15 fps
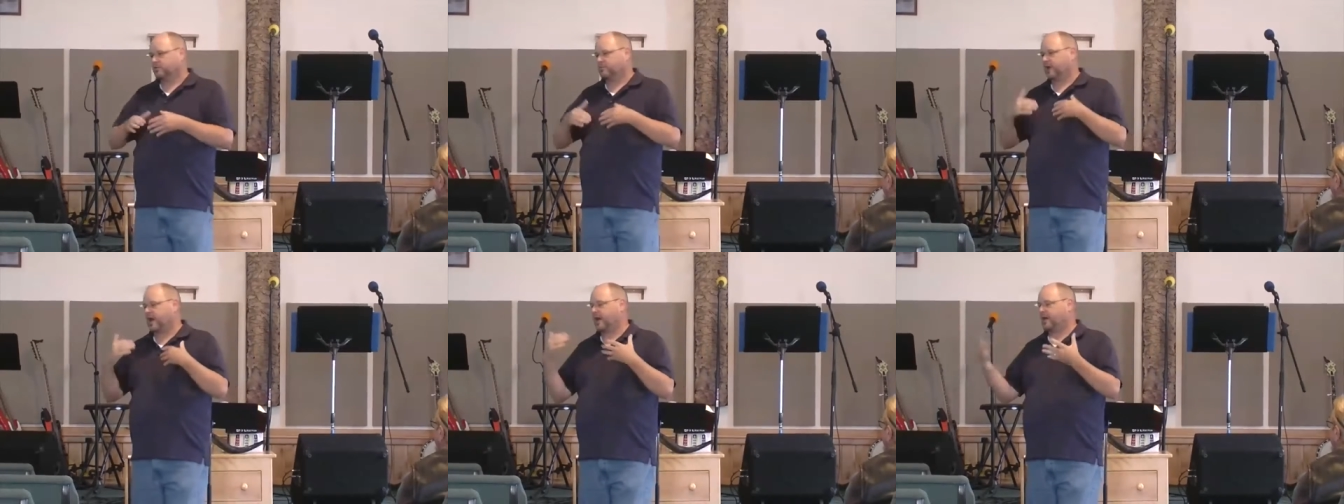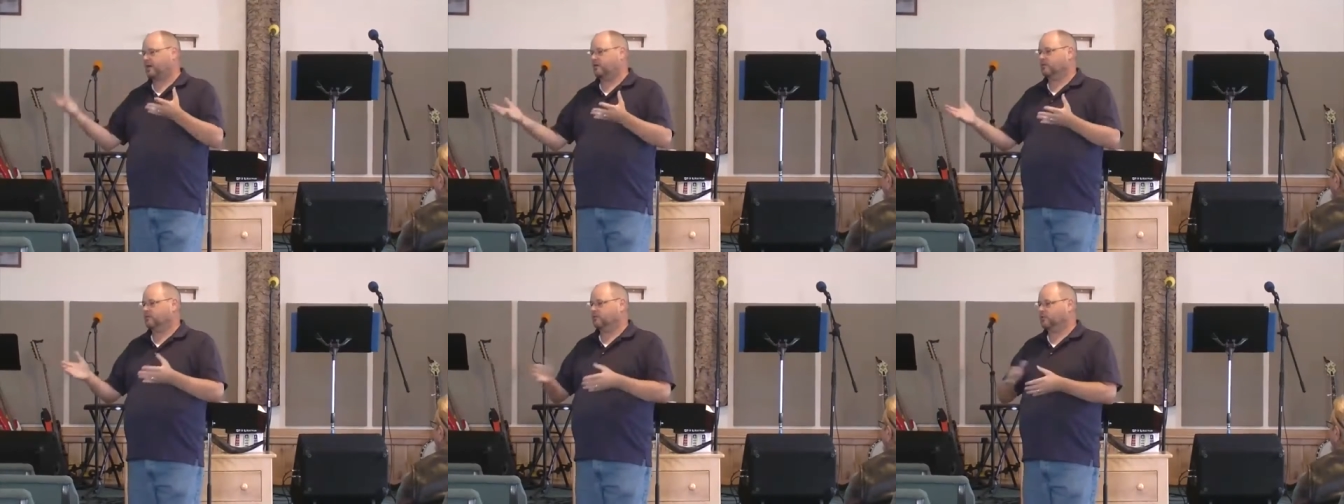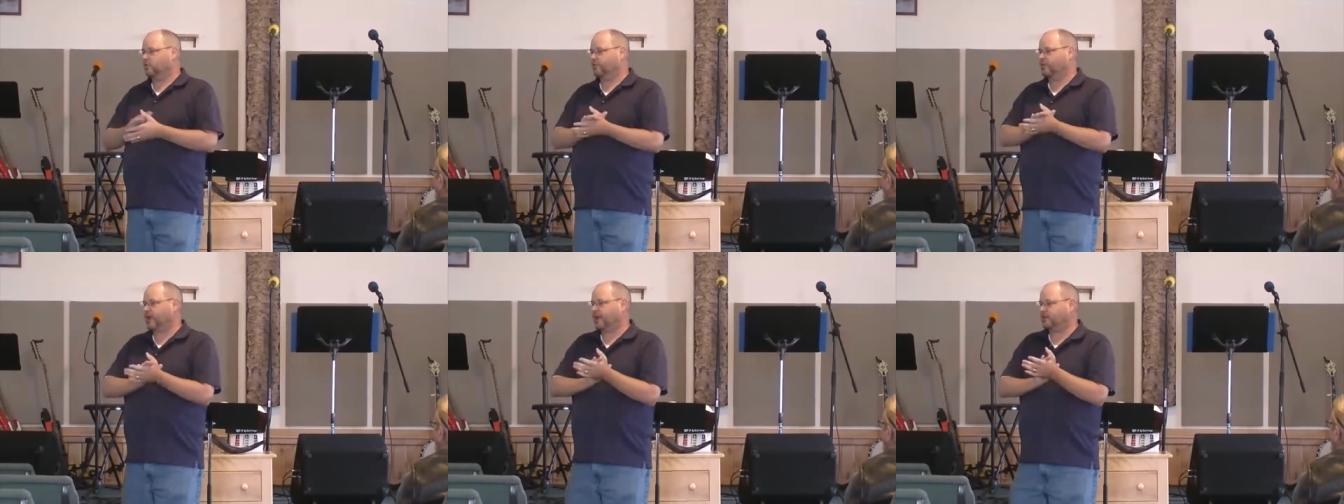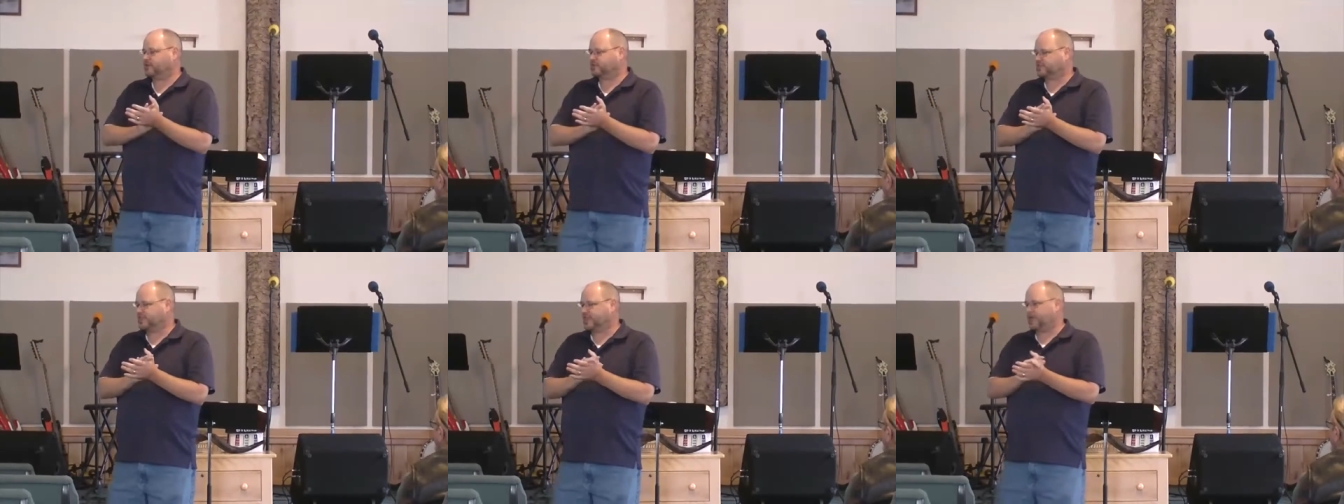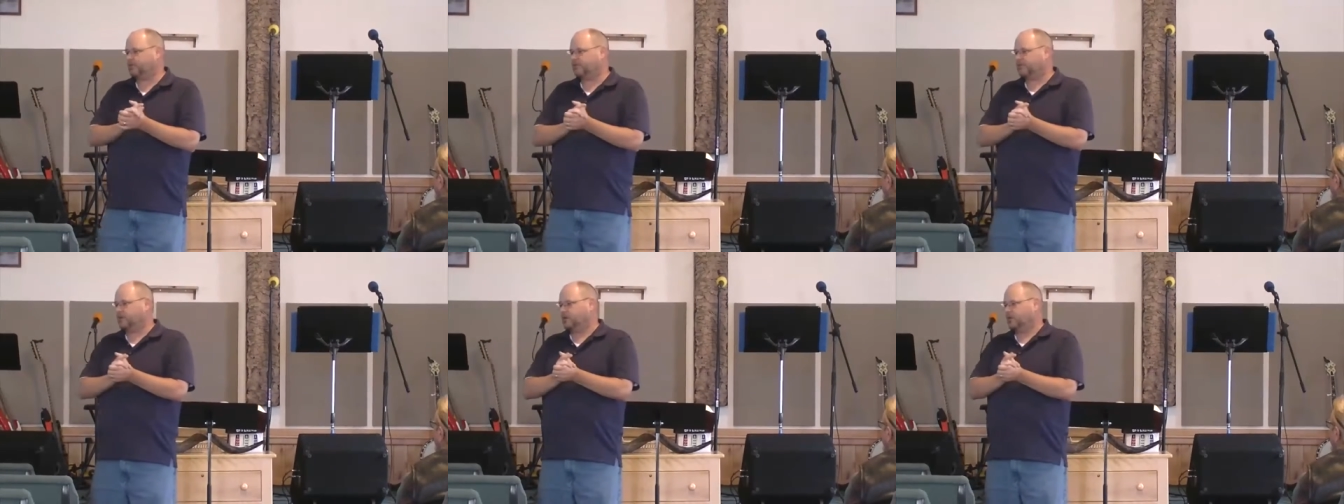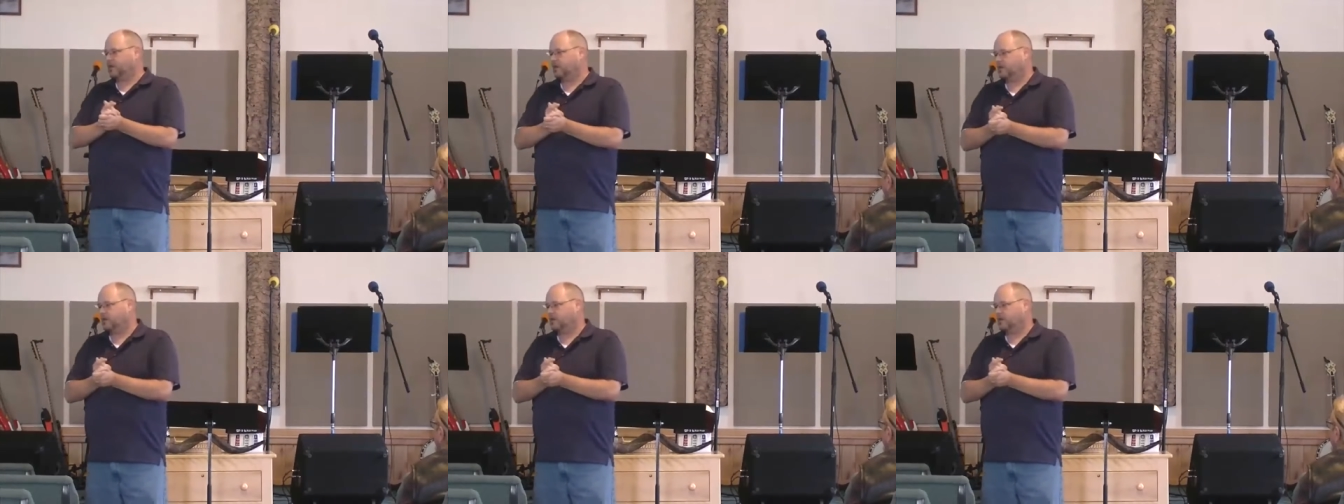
My roommate, Steve,